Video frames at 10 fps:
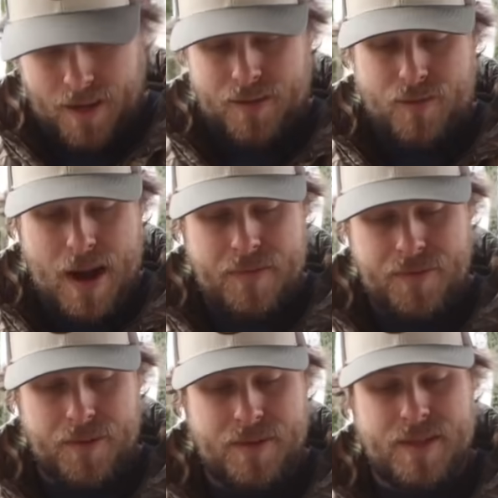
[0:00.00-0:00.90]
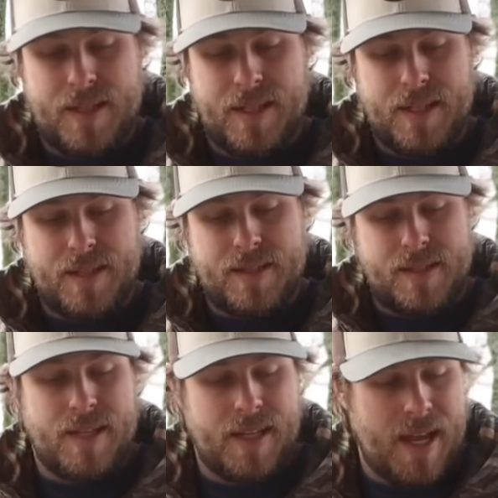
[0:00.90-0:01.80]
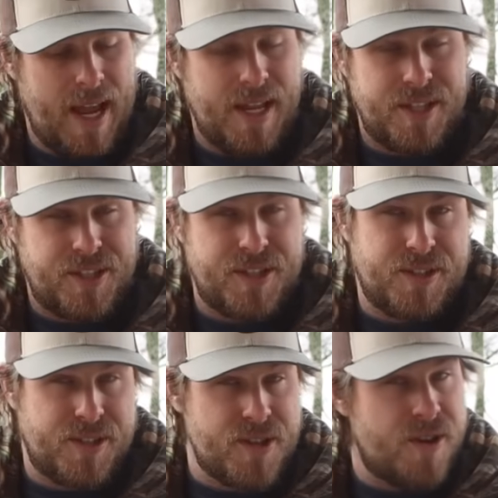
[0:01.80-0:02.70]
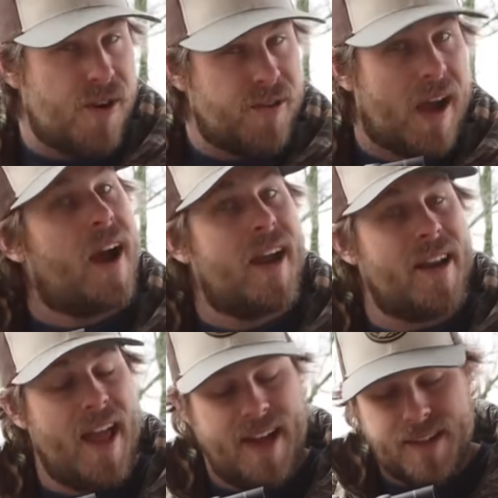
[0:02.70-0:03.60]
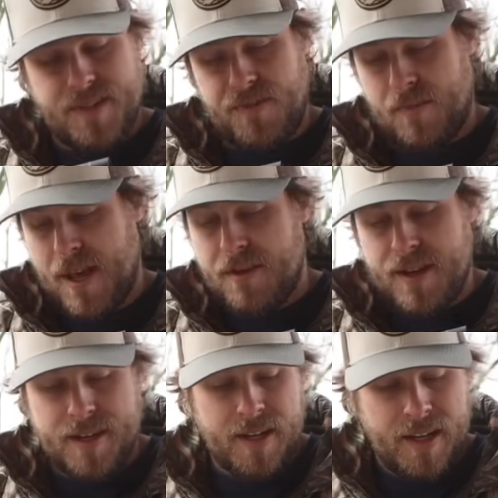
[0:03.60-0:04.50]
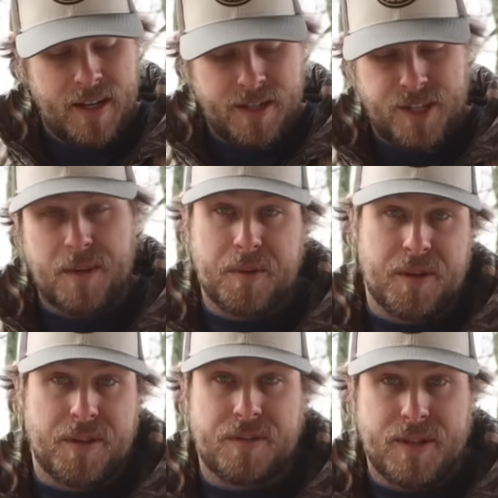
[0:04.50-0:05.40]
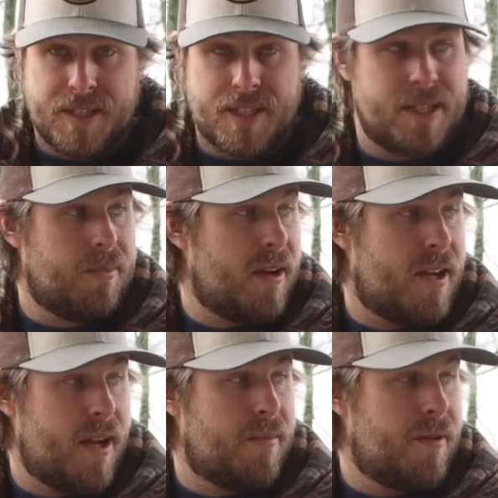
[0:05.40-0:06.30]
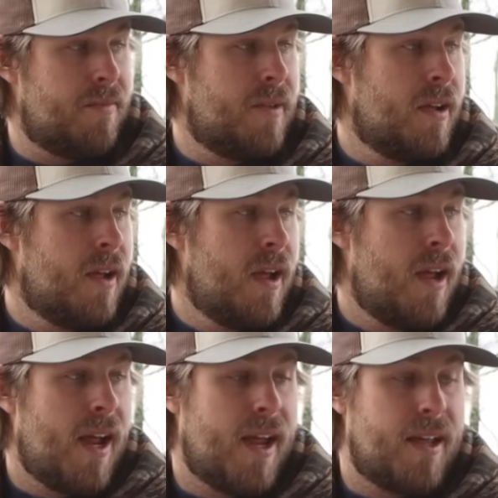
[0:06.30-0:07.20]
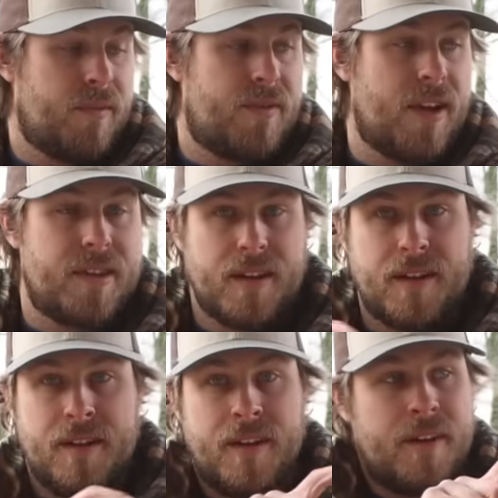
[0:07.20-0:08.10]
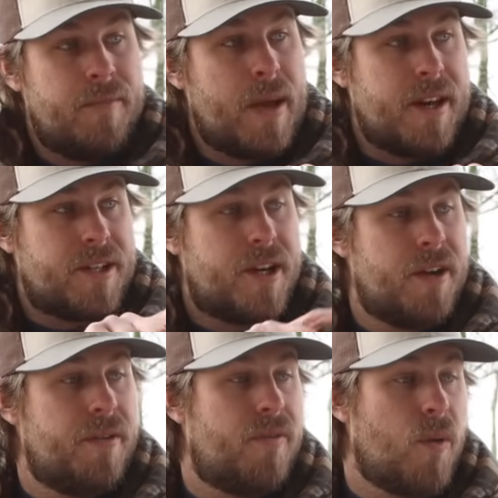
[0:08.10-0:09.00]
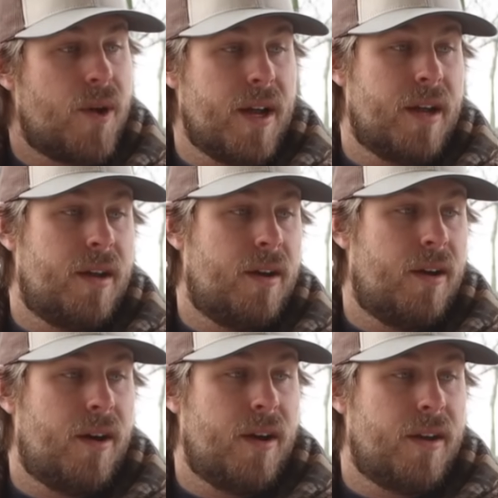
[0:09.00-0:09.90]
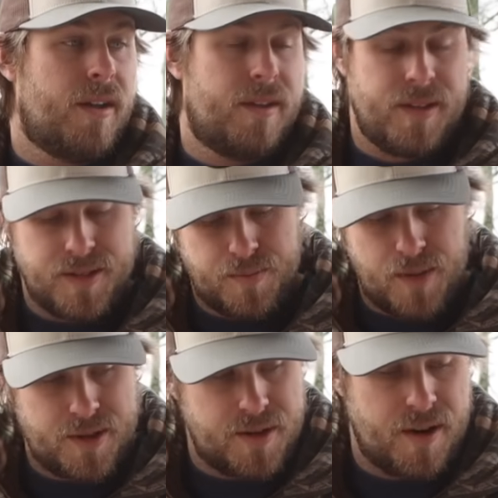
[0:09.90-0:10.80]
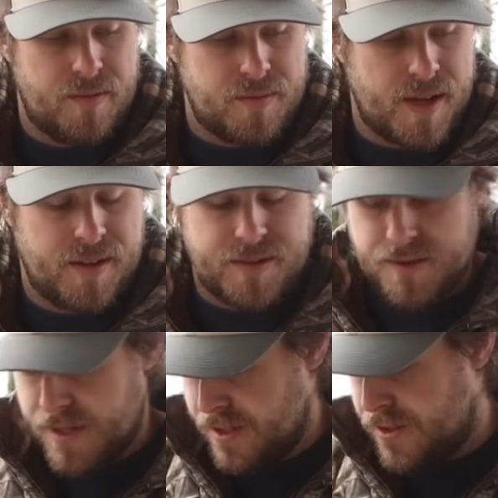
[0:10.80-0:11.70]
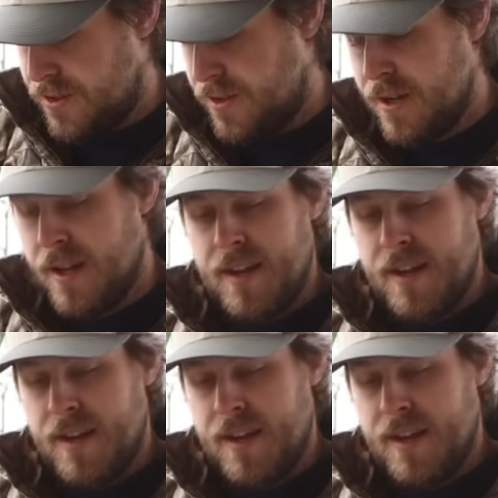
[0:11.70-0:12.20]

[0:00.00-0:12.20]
the rifle is the H09X from Henry, chambered in 360 Buckhammer. And we've got the Banish 40 on the suppressor here from Silencer Central,